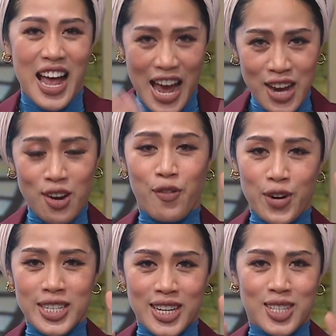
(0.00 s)
And there
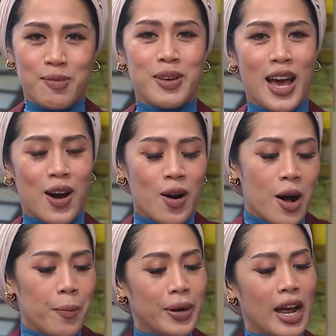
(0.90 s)
brings us to be out.
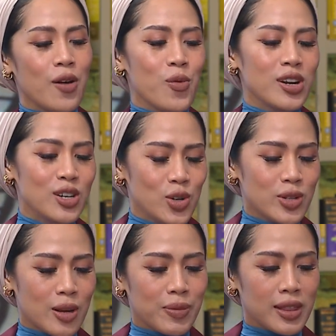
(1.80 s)
But I want to do
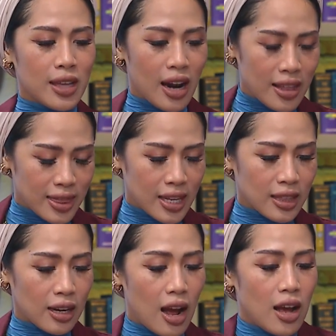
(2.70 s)
something that I think
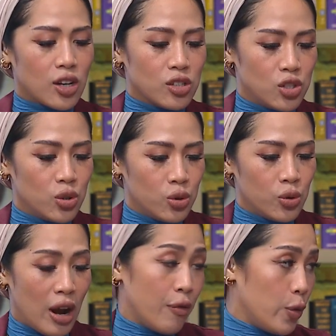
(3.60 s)
that I could
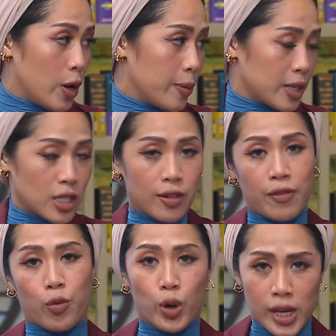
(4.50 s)
do everywhere, because
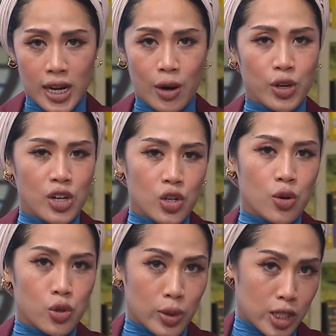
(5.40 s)
like working out, you need to
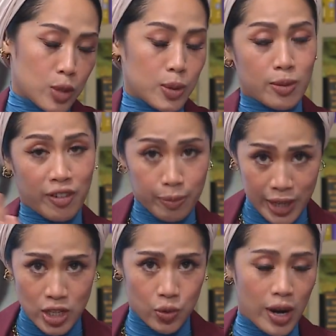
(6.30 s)
go to like a specific
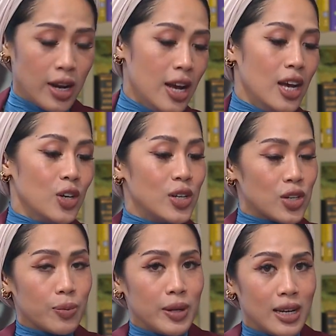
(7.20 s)
place, right? You need
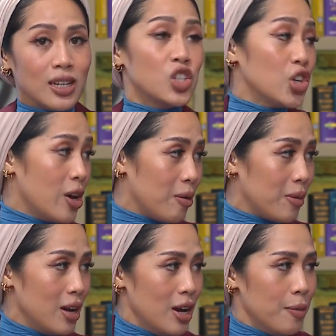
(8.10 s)
to be in a gym.
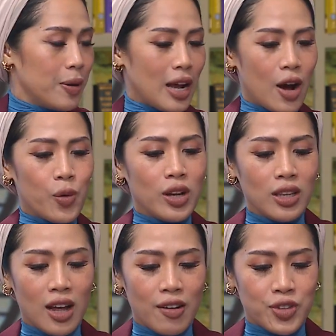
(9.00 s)
But I would
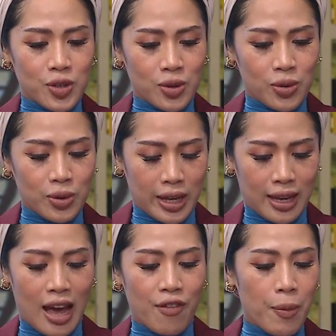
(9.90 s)
love to like
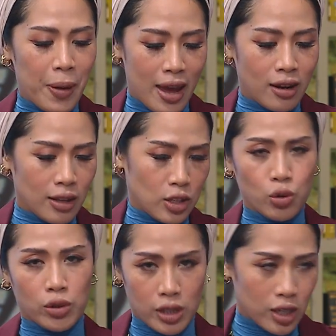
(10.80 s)
have a pen, like
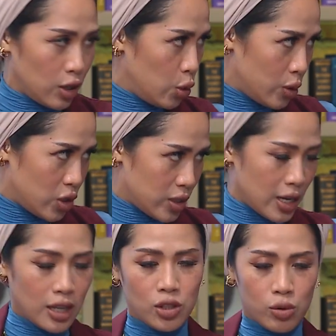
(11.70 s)
doodling. You were just
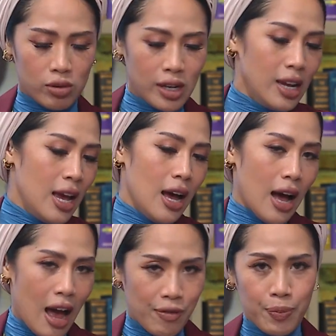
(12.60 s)
saying doodling.
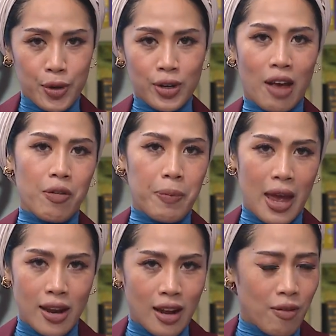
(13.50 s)
Have a book, have a
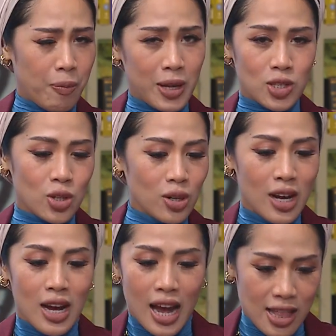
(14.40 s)
pen, have a pencil,
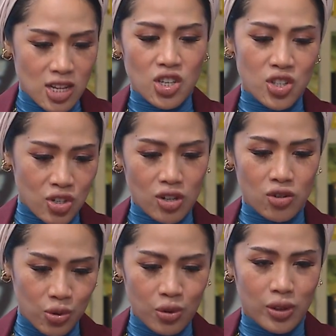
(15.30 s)
and then just start
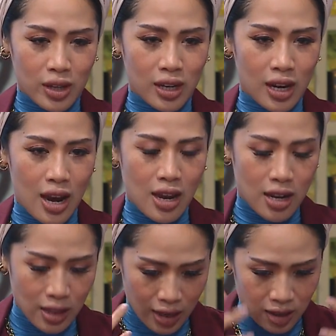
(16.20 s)
doodling and
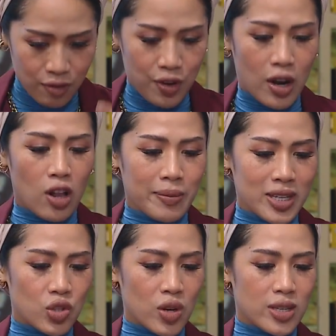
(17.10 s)
then like convey all my
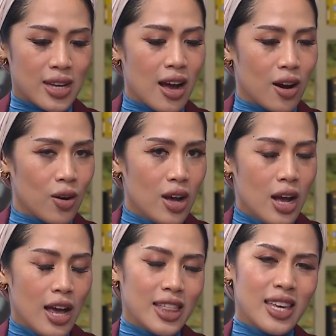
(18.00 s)
stress out.
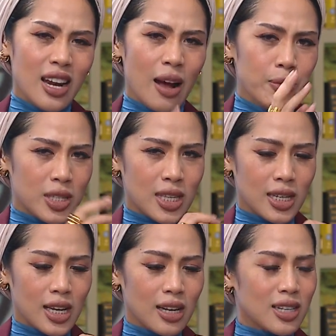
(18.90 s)
And then I'm just
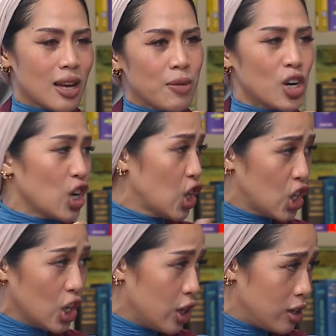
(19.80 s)
thinking, because I'm not a
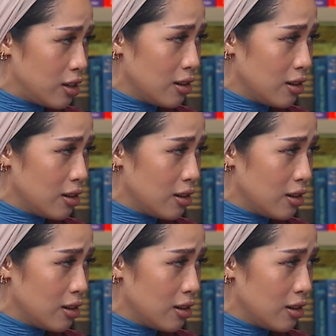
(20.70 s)
good.